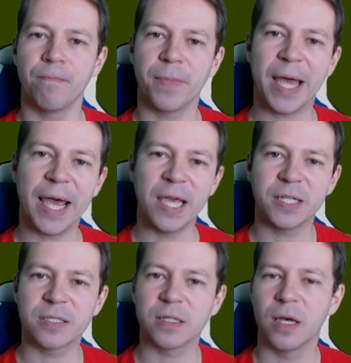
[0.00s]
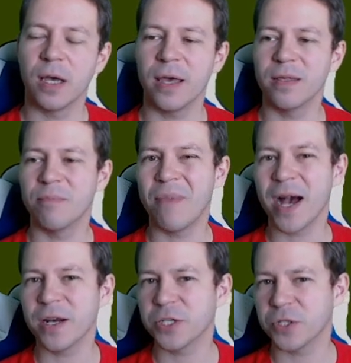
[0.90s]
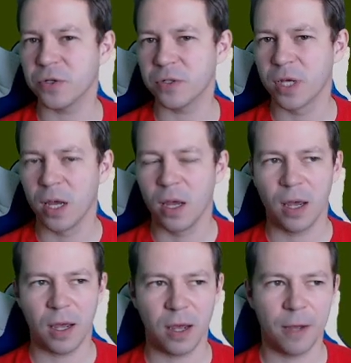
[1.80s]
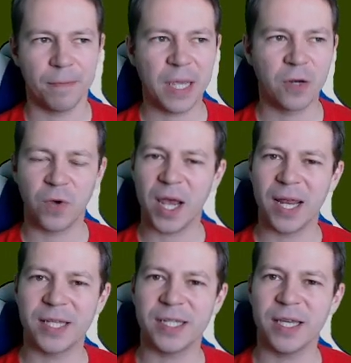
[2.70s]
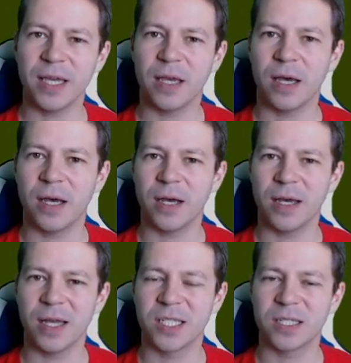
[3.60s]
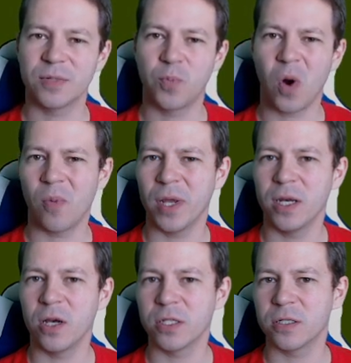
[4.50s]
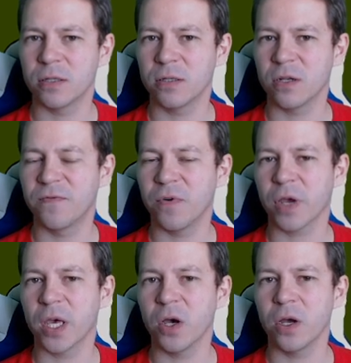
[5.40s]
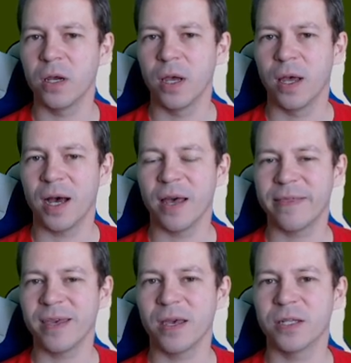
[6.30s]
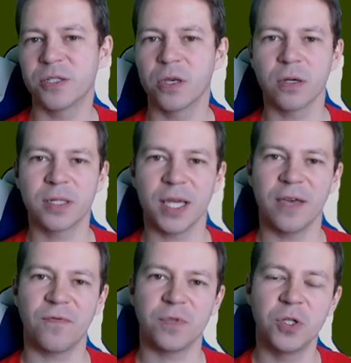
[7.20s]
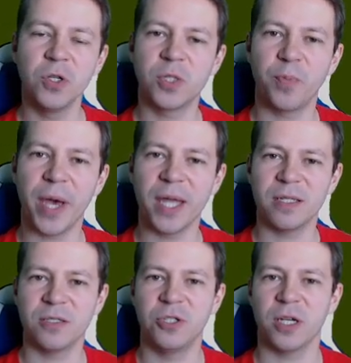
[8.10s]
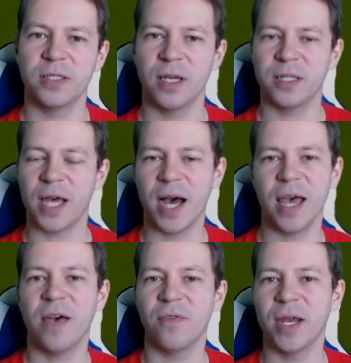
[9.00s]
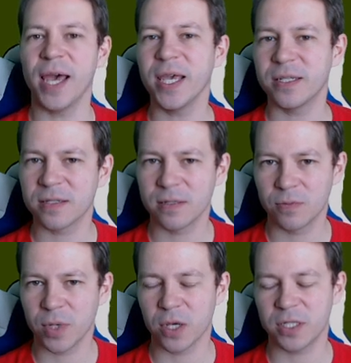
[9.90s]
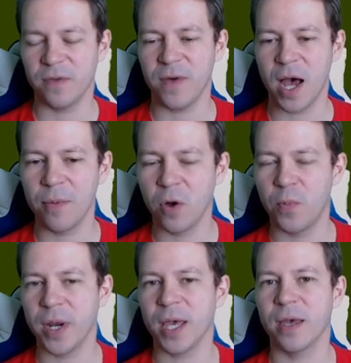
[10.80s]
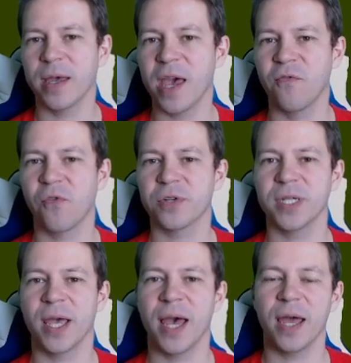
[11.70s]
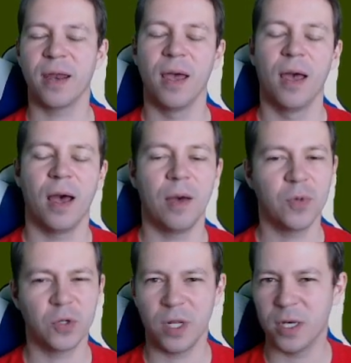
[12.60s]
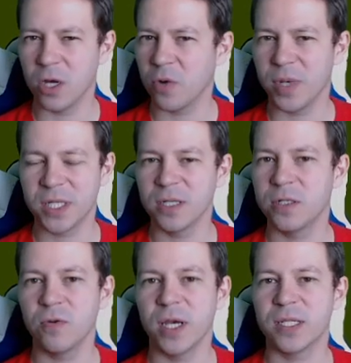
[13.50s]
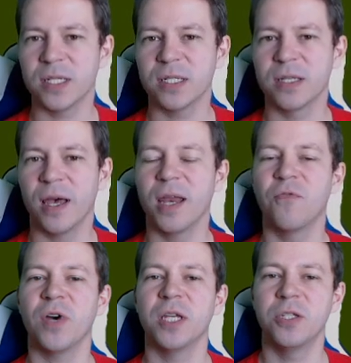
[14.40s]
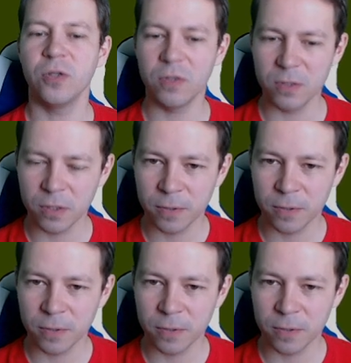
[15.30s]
ace in the minor suit. In reality, it's probably not very good. I think it's good if 2 spades is just that I have an ace, because if I'm opening a game forcing hand, I'm usually not missing 2 aces, and if I do,